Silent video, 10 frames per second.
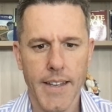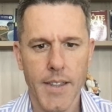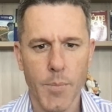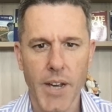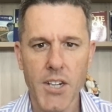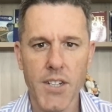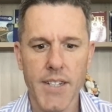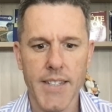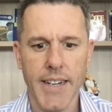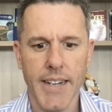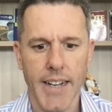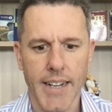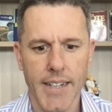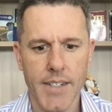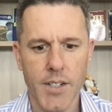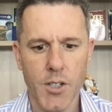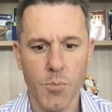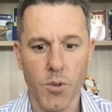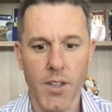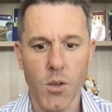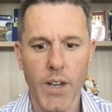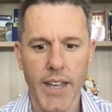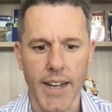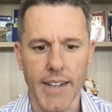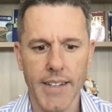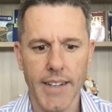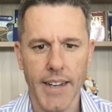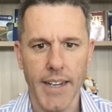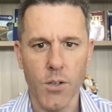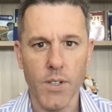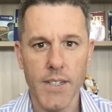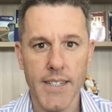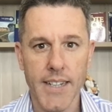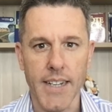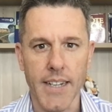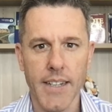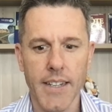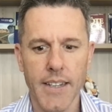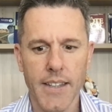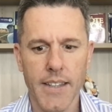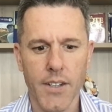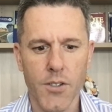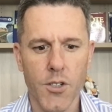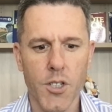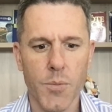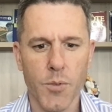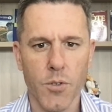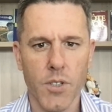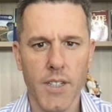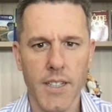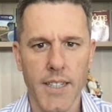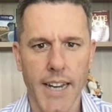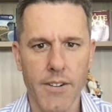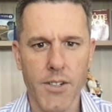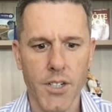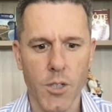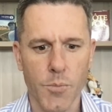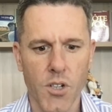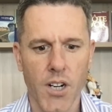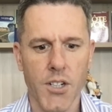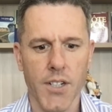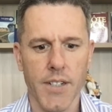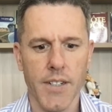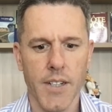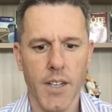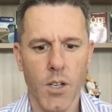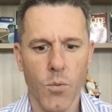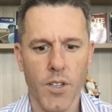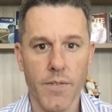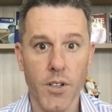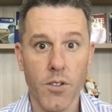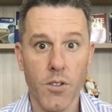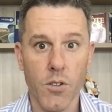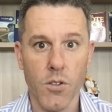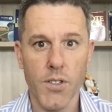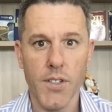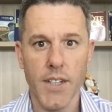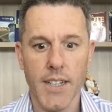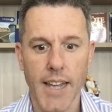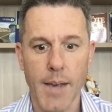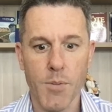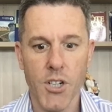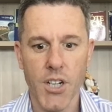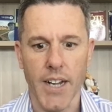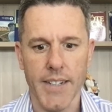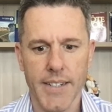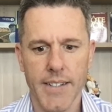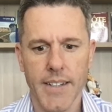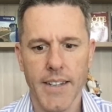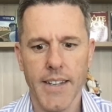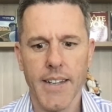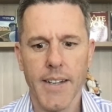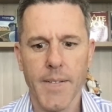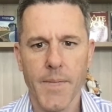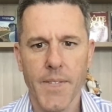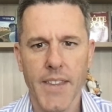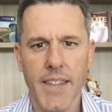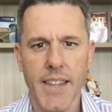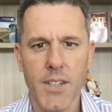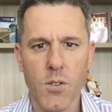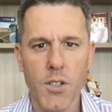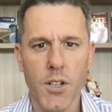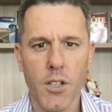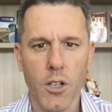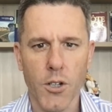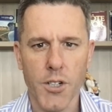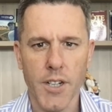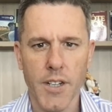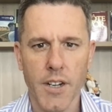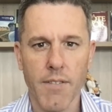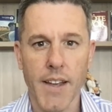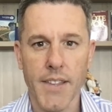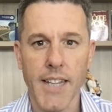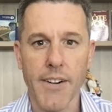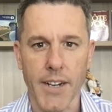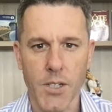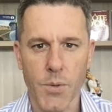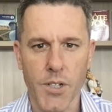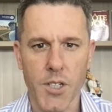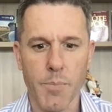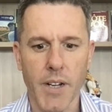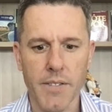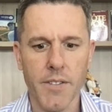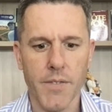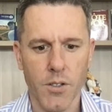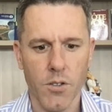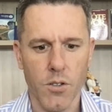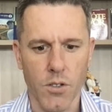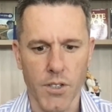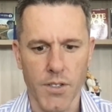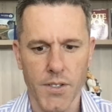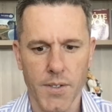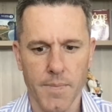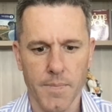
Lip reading: The patient is then asked to breathe quicker, and you'll see the inducible laryngeal obstruction, where the vocal cords clamp shut. Then there's also closure around the larynx, which is above the vocal cords,